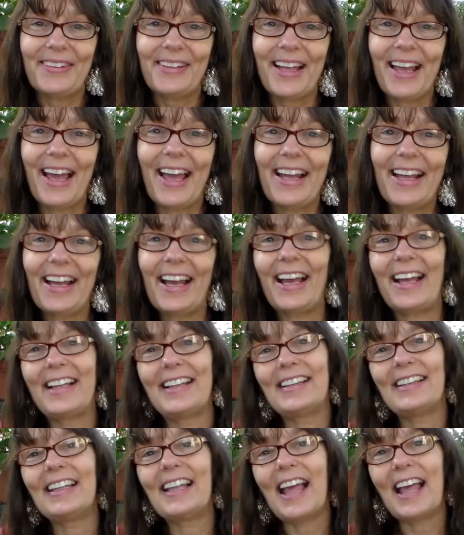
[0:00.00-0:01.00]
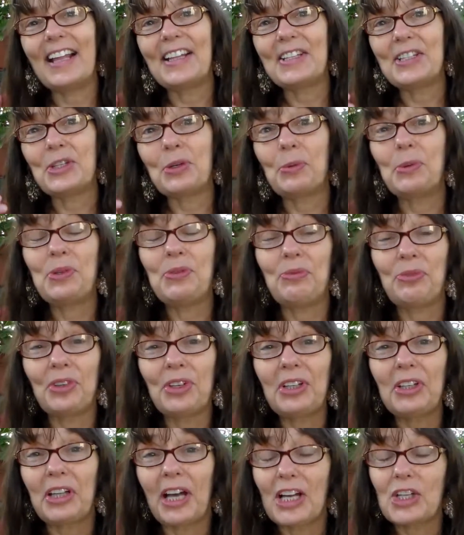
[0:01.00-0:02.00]
okay? And until so we
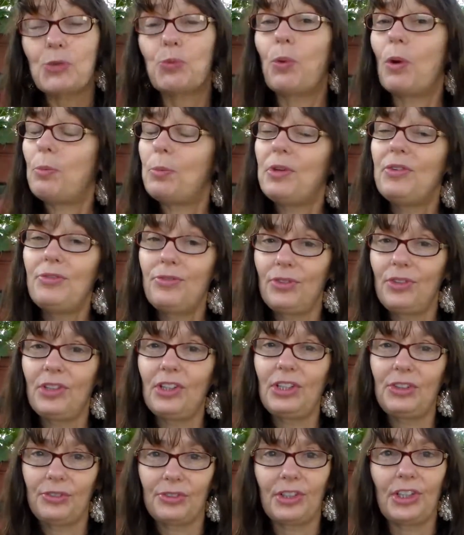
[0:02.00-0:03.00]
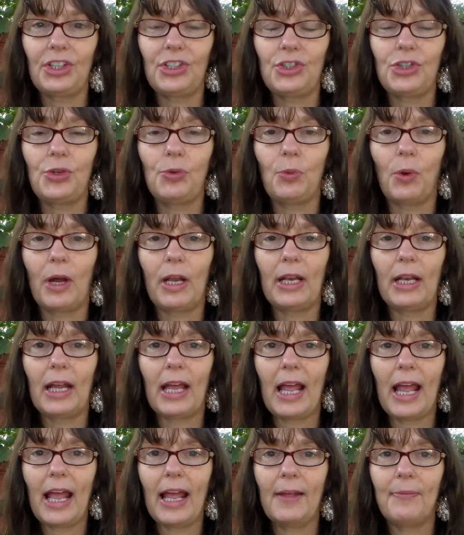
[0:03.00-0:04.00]
realize what we really, really do want.
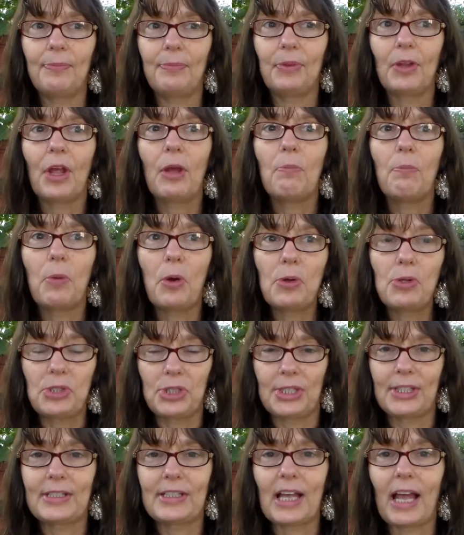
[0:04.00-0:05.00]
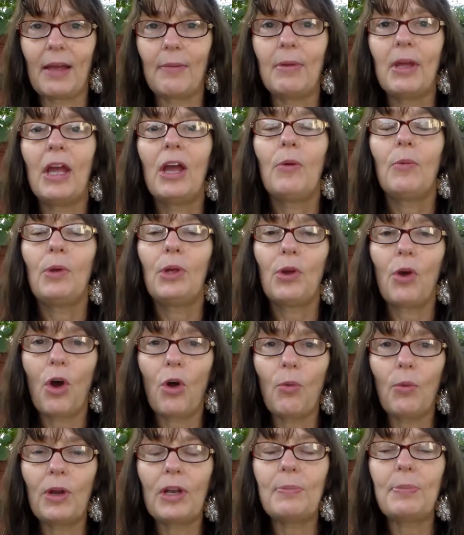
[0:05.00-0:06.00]
And most of the time, we
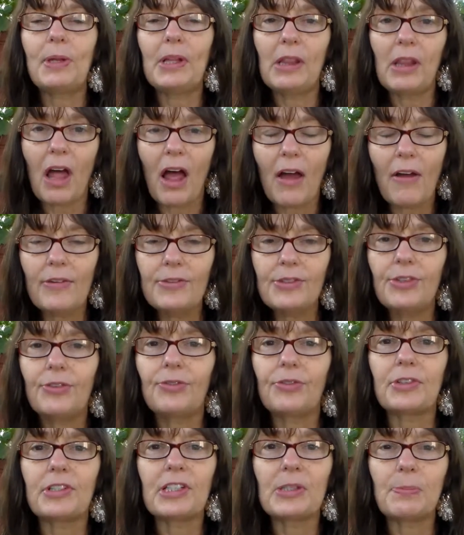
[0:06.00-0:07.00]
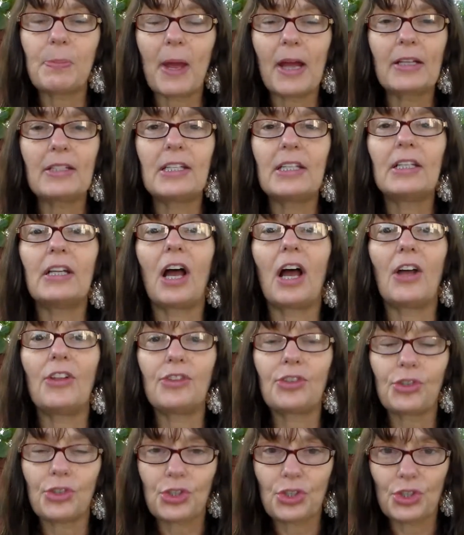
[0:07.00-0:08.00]
all want to be loved, respected,
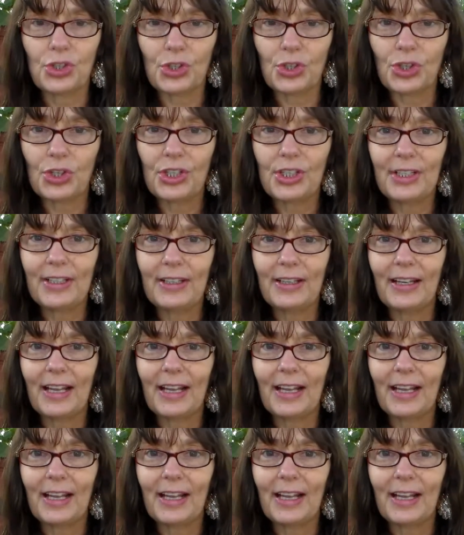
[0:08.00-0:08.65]
understood,